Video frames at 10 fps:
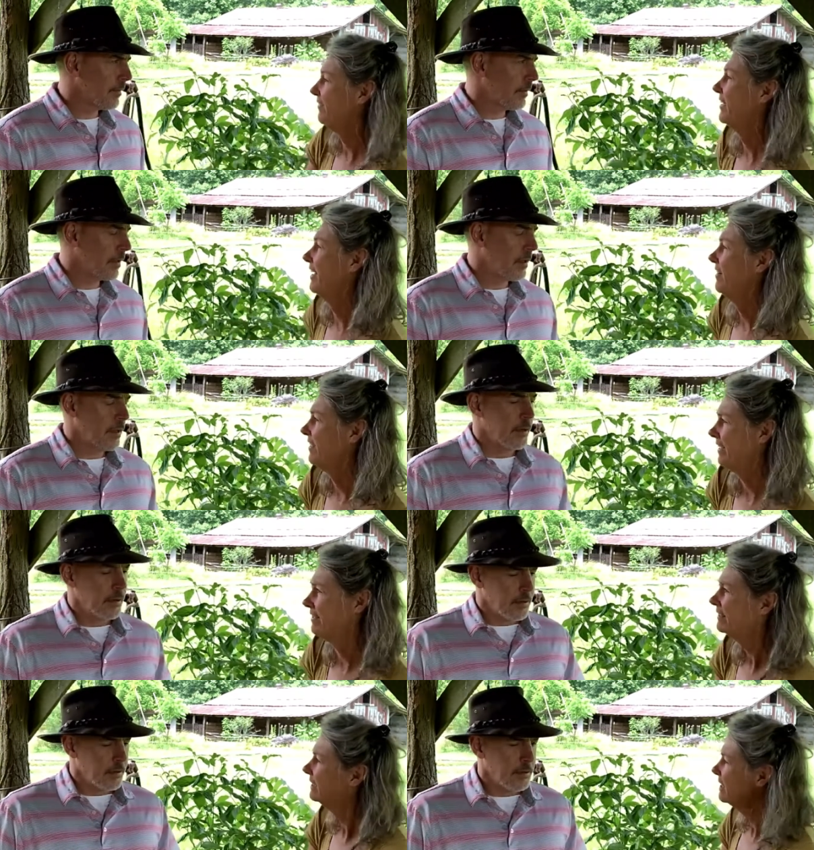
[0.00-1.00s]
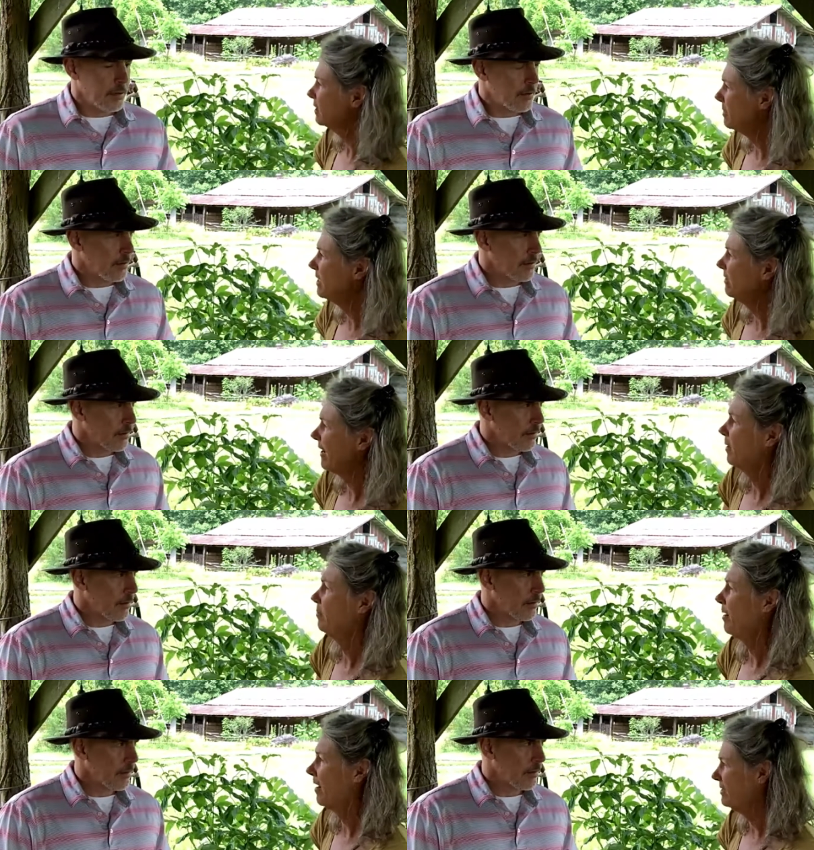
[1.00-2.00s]
Speaker 1: out there that to be
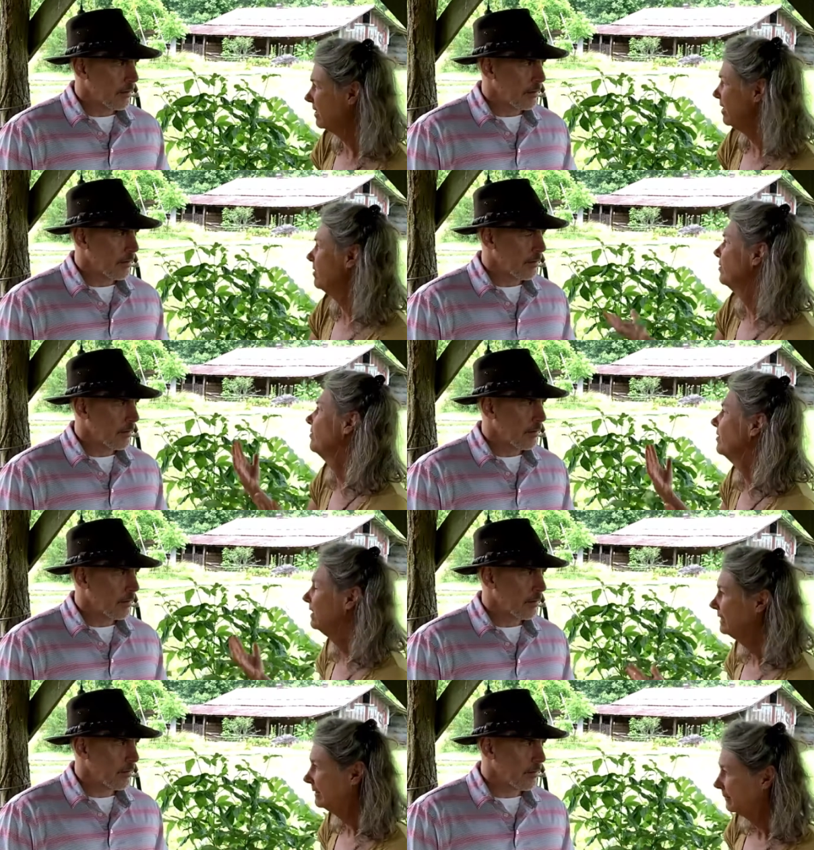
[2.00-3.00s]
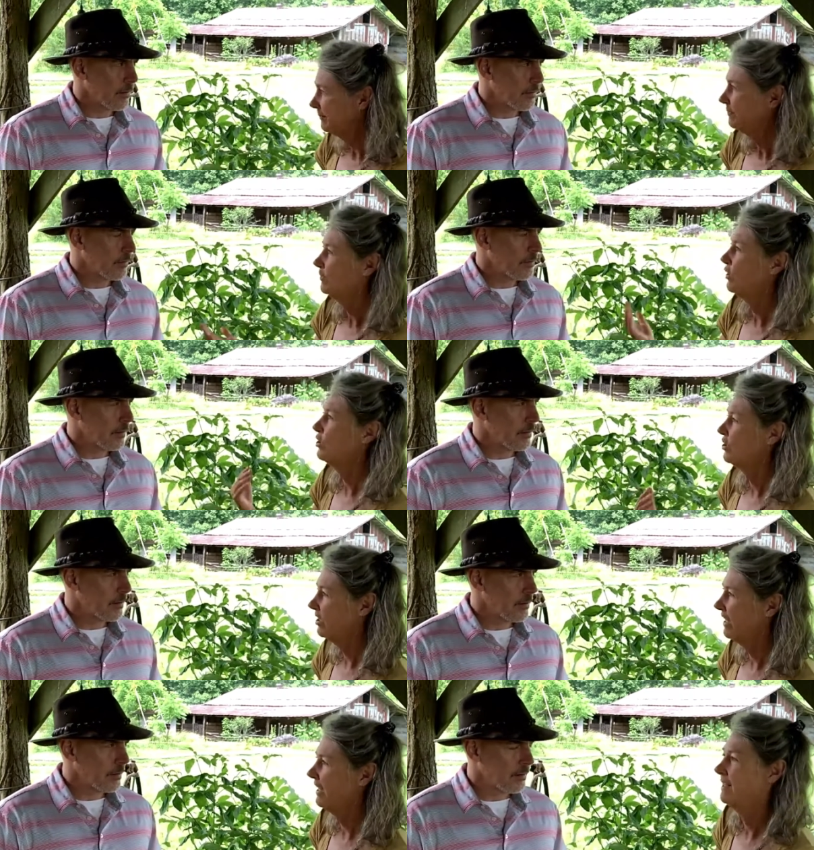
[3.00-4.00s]
around positive,
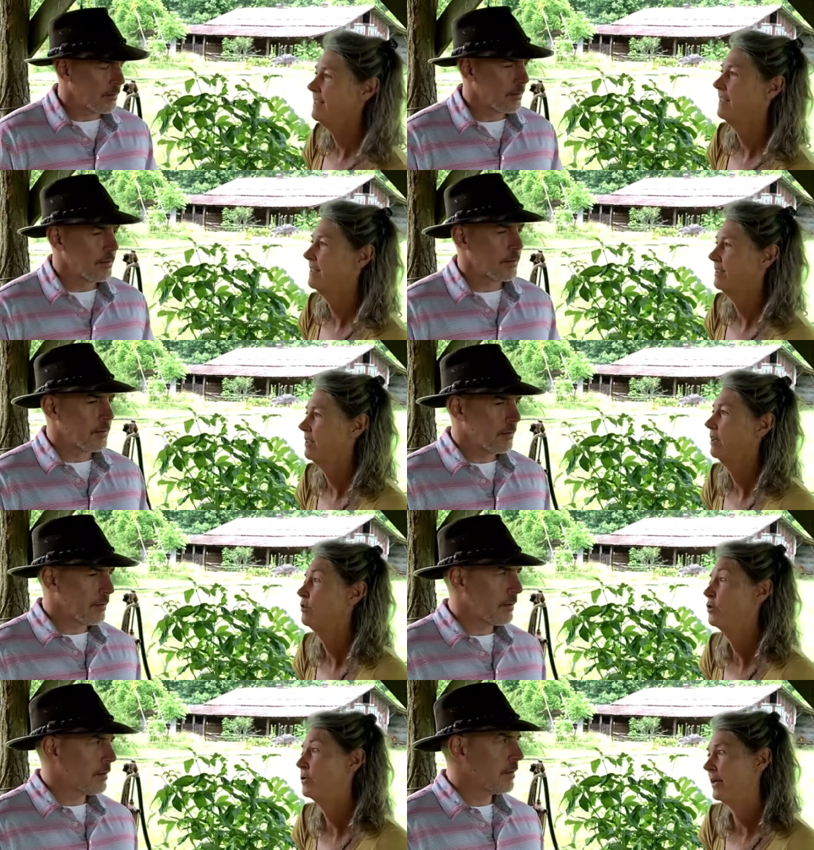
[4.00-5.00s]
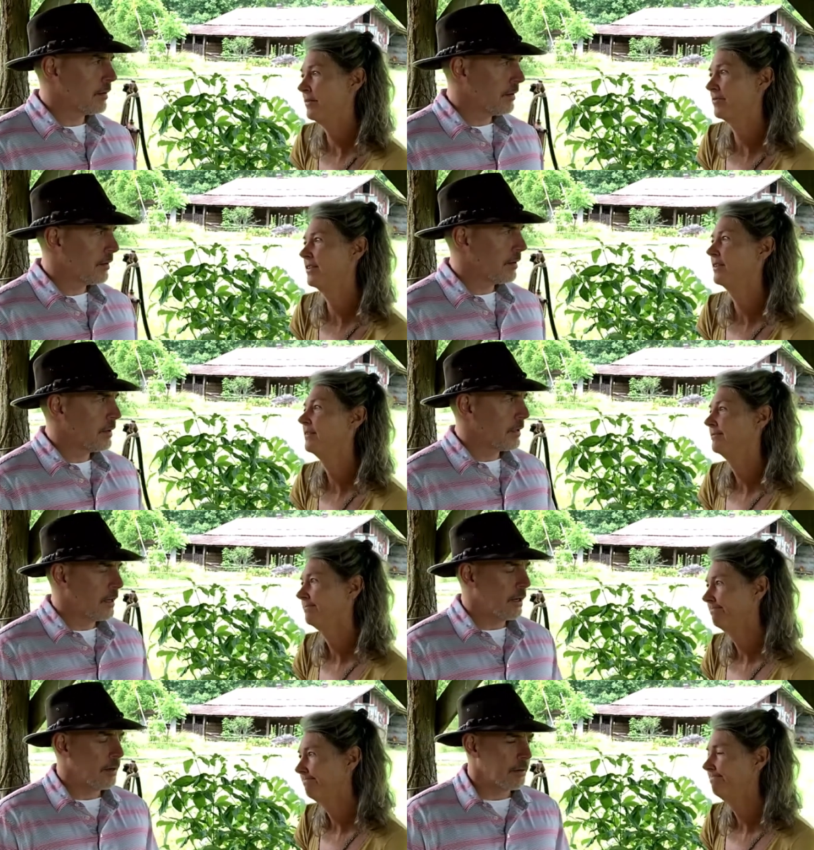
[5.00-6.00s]
nurturing, I think is a true gift.
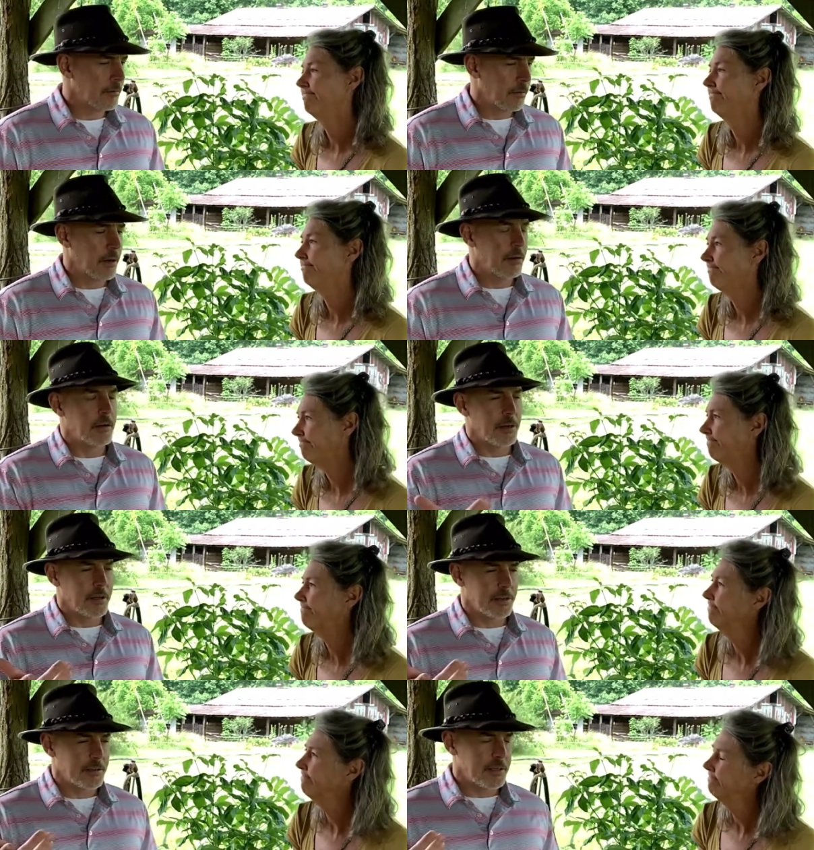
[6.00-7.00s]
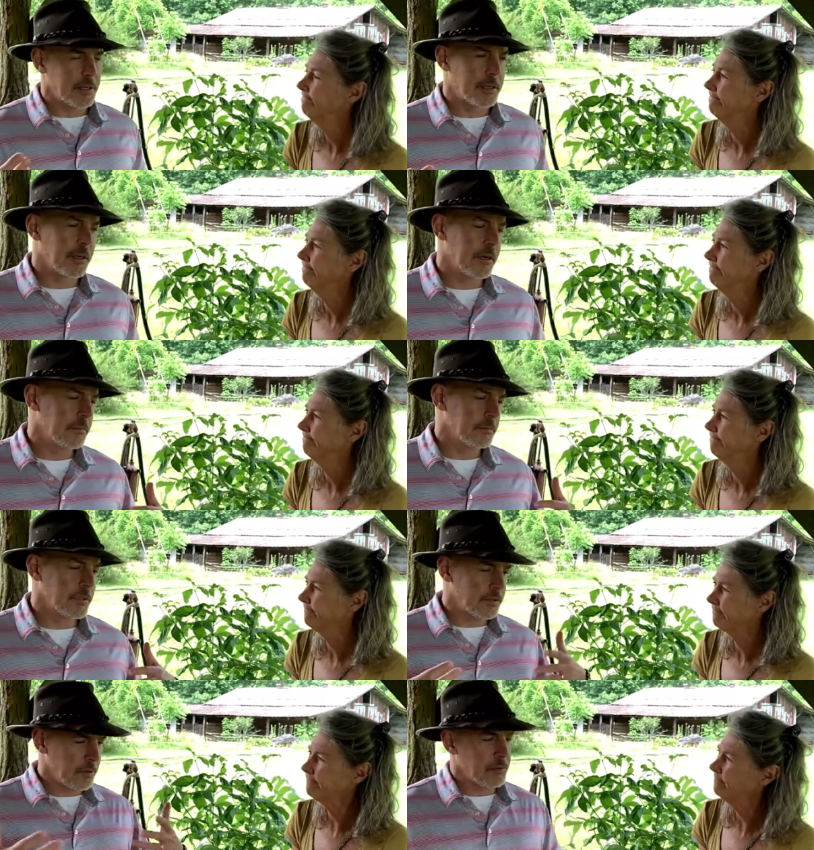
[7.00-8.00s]
Speaker 2: Yeah, well, and I think um,
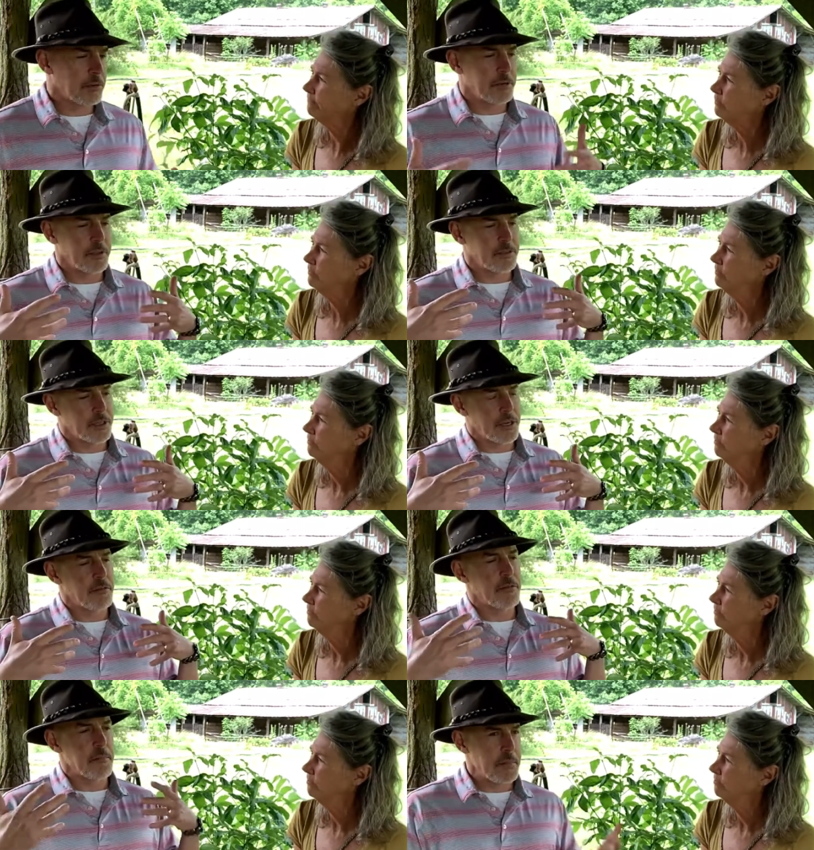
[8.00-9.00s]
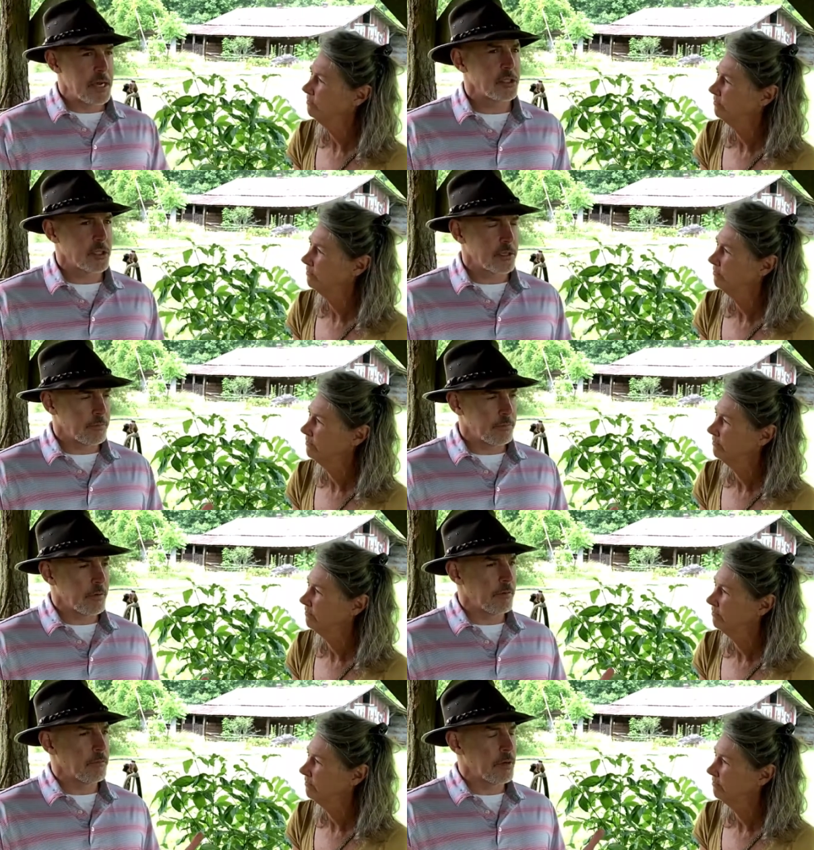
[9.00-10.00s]
to some degree, that's kind of the magic of,
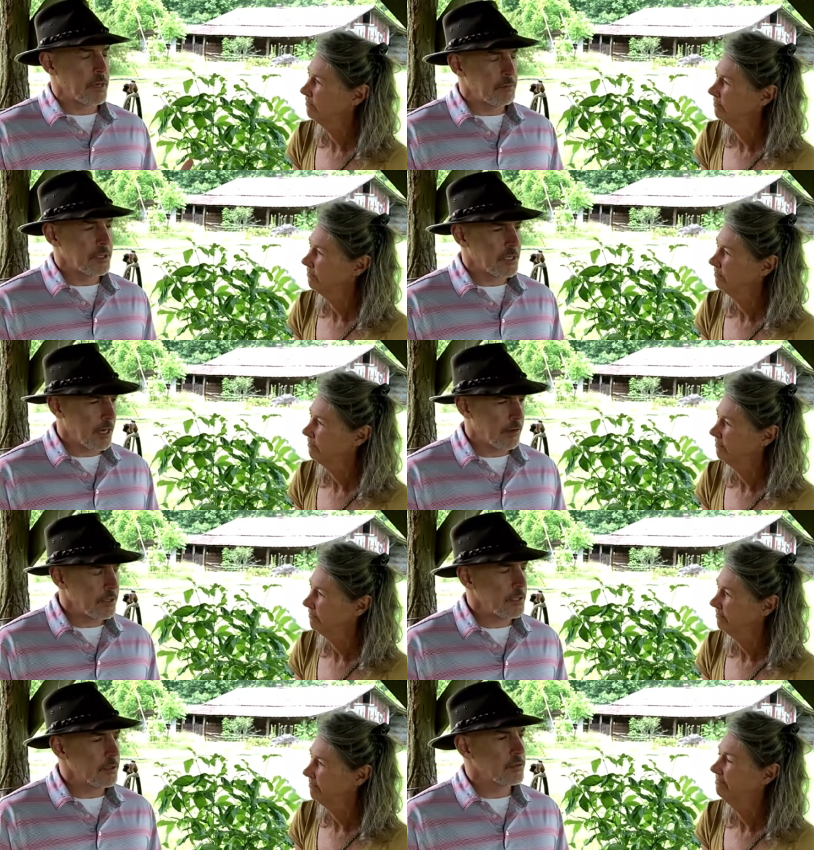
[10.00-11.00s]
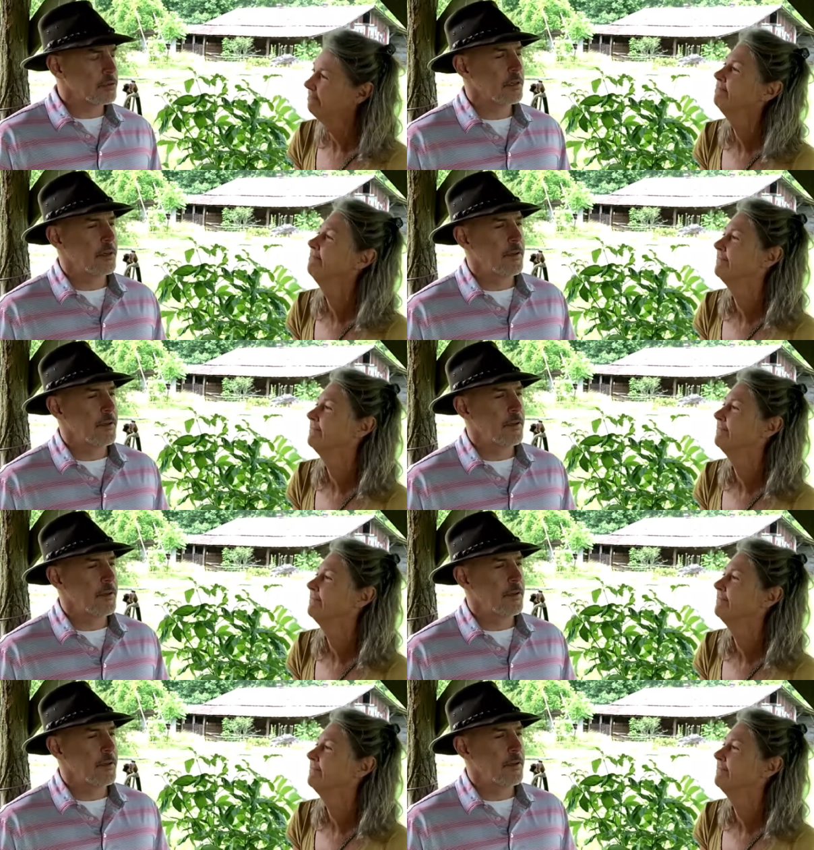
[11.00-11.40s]
of Rabun County is